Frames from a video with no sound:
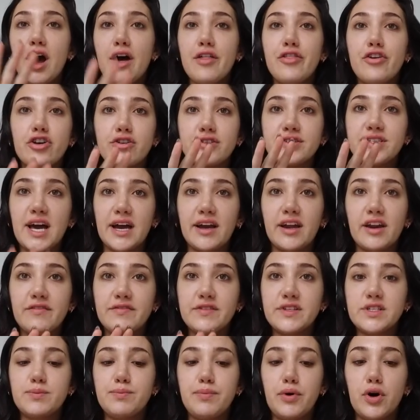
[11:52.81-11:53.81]
other second
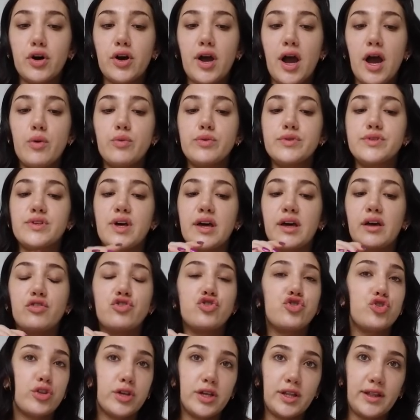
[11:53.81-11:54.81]
of this book, I was like
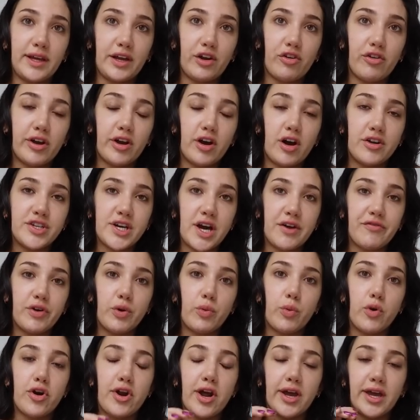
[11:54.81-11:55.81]
truly lingering on to every
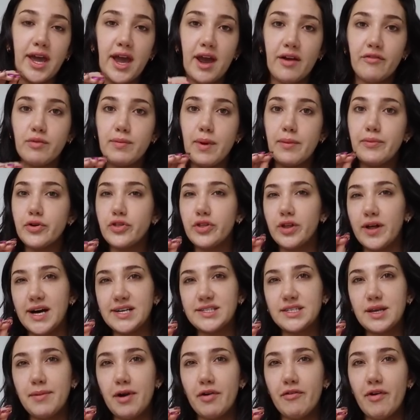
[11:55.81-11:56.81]
word. I can't remember the
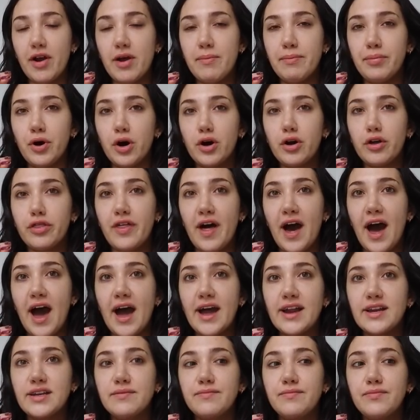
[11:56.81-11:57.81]
last time I read a book
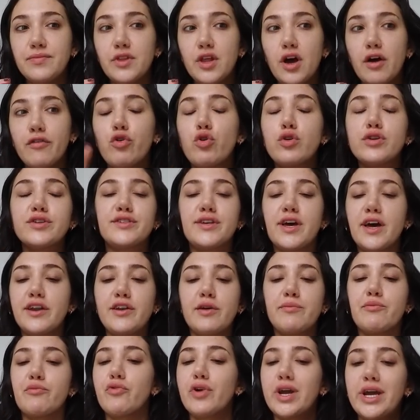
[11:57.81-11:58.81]
that, of course, and
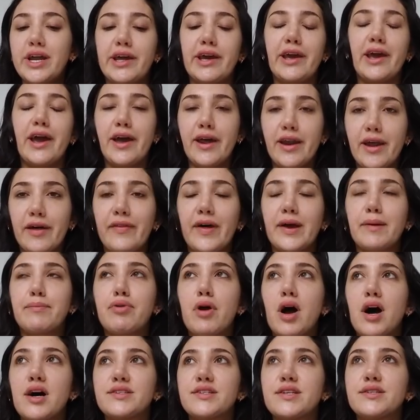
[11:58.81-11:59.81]
I'm reading it and like
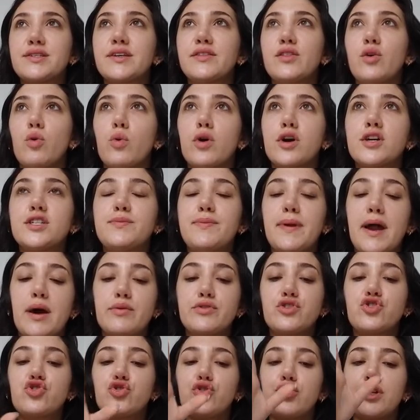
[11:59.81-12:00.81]
processing the words, but I
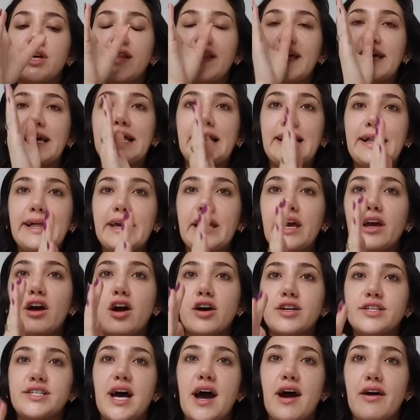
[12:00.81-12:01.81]
was truly like clinging
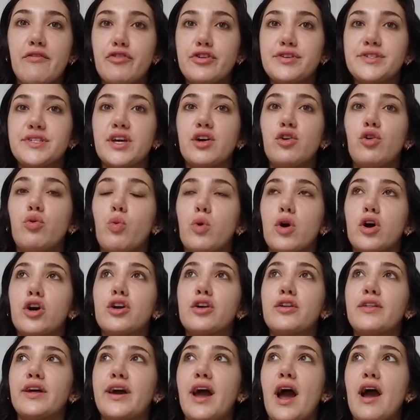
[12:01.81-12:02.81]
on to every single
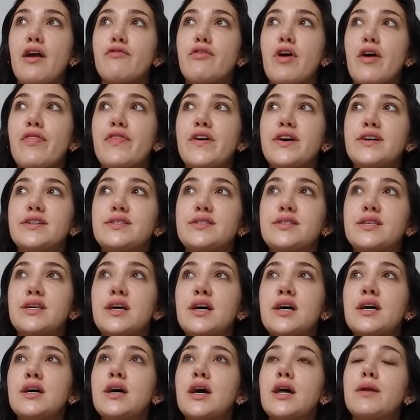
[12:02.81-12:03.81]
word. Like I read this
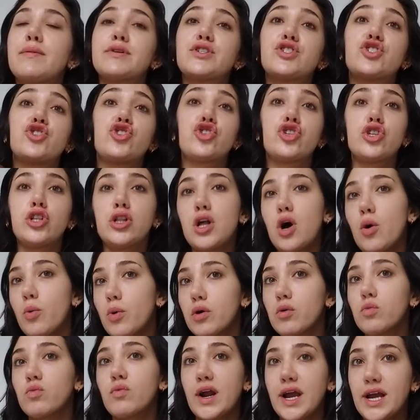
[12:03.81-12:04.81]
at a much
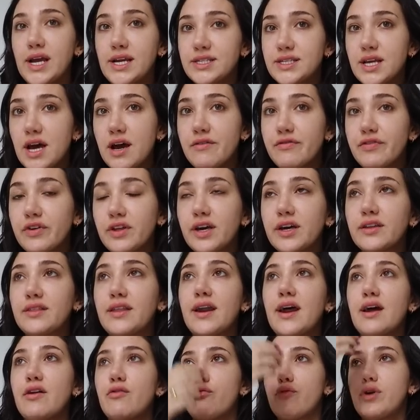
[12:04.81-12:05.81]
slower rate, I feel like,
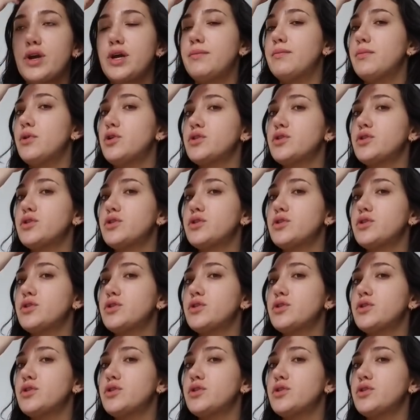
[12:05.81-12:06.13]
than I read